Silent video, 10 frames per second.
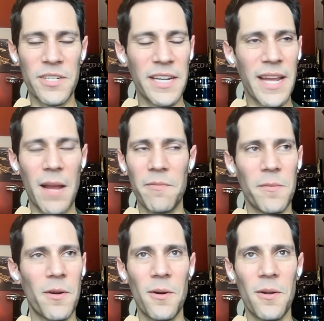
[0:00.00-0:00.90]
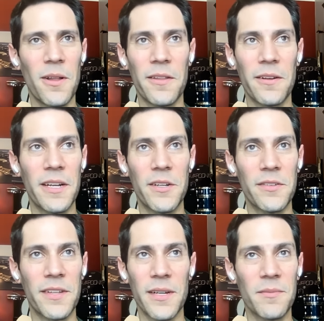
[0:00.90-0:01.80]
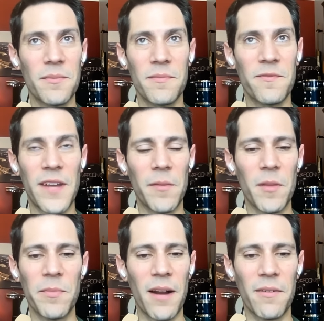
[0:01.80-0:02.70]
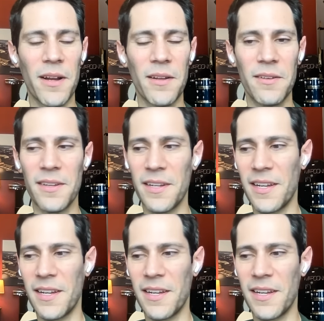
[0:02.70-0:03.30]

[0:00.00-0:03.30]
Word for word: She came from a whole other interesting family background.